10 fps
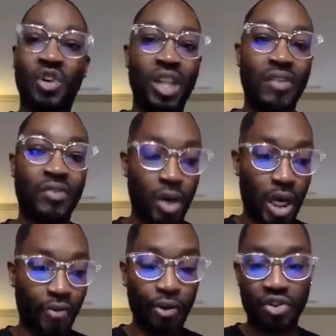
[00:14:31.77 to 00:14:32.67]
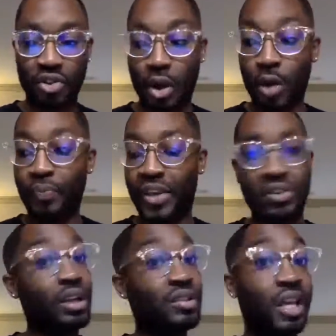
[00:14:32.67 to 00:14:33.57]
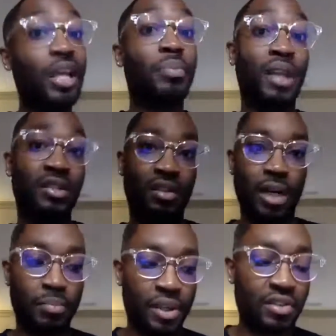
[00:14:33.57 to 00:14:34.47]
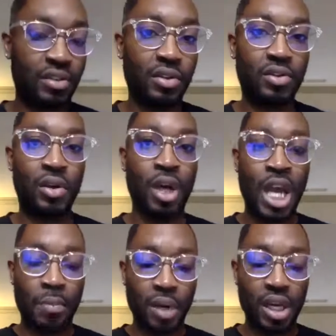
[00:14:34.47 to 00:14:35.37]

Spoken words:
a certain level of result that's going to take place in my business.